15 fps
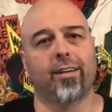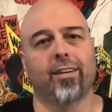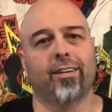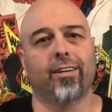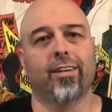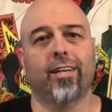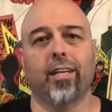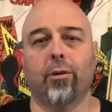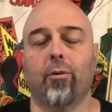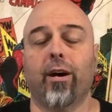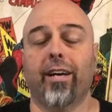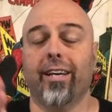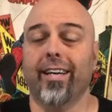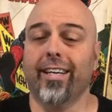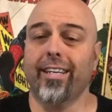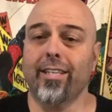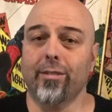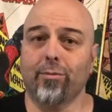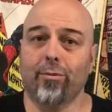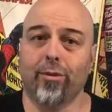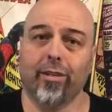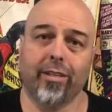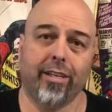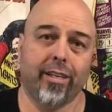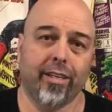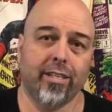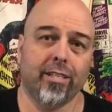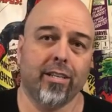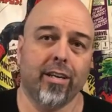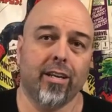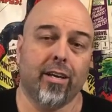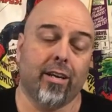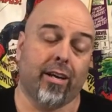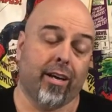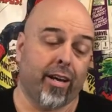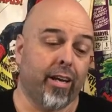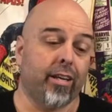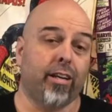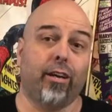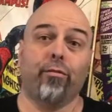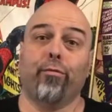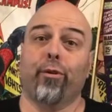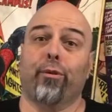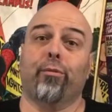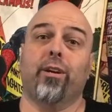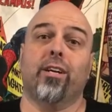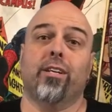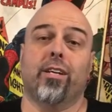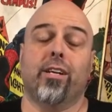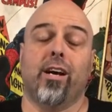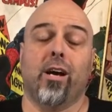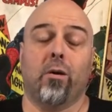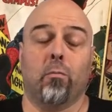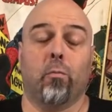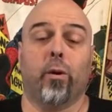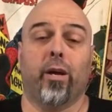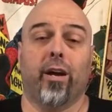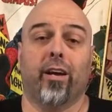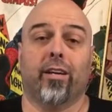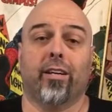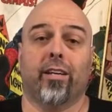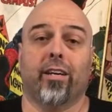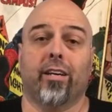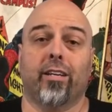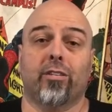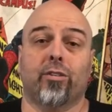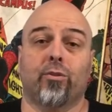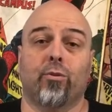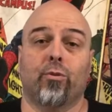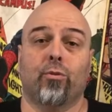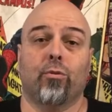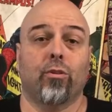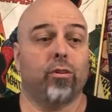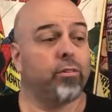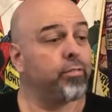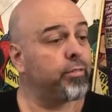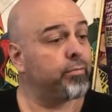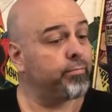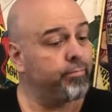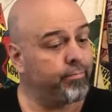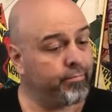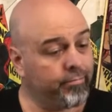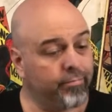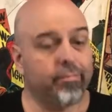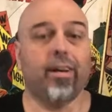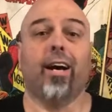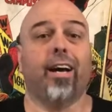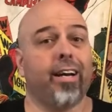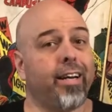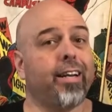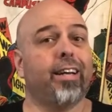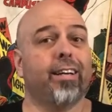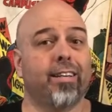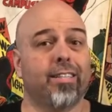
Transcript: anyway, it is what it is. And if we round it up, we are going to get a score of 8 out of